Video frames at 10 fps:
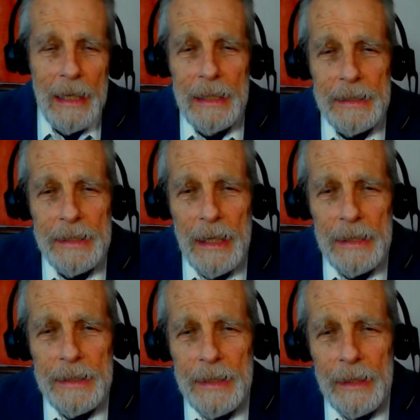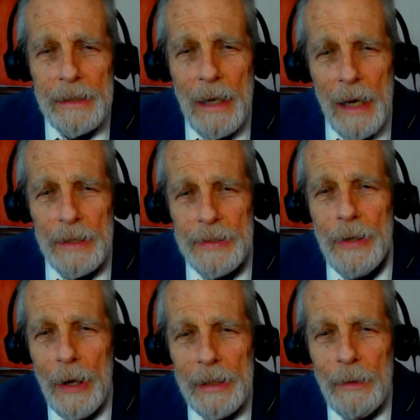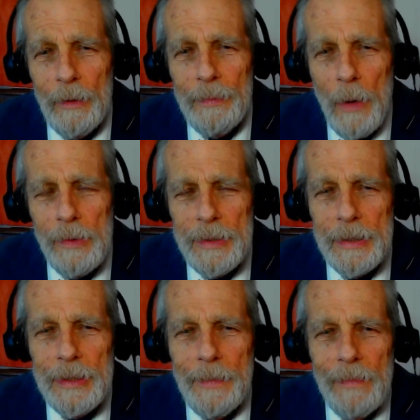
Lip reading: it says that God is talking with Moses.